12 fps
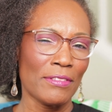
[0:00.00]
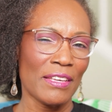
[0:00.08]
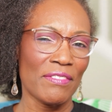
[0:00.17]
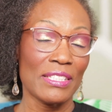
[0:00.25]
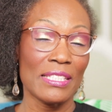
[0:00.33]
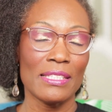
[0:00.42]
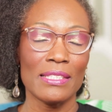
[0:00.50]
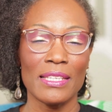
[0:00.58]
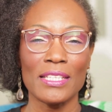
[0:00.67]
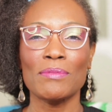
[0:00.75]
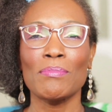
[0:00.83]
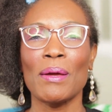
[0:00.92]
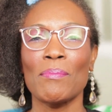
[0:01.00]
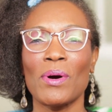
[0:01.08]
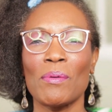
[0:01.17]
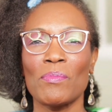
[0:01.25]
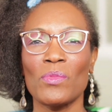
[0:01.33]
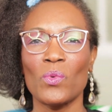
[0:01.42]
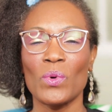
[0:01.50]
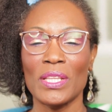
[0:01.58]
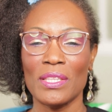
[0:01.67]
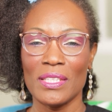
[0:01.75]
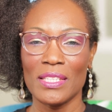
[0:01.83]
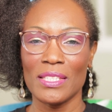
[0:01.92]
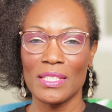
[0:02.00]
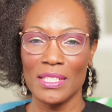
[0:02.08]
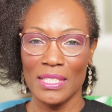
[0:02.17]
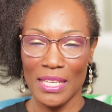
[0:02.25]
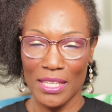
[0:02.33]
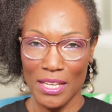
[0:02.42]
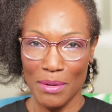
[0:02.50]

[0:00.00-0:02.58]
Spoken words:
76, my mom went to St.